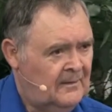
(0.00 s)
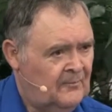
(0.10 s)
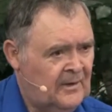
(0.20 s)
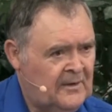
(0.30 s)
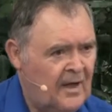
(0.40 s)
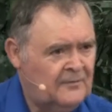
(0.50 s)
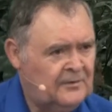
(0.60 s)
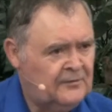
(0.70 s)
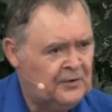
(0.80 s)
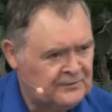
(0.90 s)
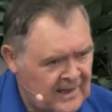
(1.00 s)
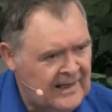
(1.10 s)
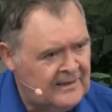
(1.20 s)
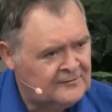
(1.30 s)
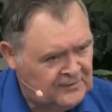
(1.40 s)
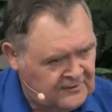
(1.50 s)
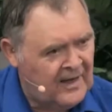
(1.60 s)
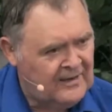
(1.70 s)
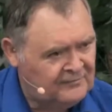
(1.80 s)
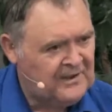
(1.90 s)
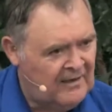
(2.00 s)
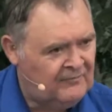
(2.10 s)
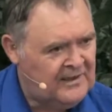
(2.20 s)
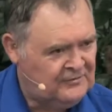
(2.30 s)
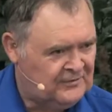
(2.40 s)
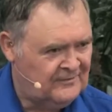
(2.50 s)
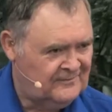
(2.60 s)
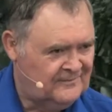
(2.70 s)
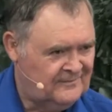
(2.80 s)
Because today is the day of salvation.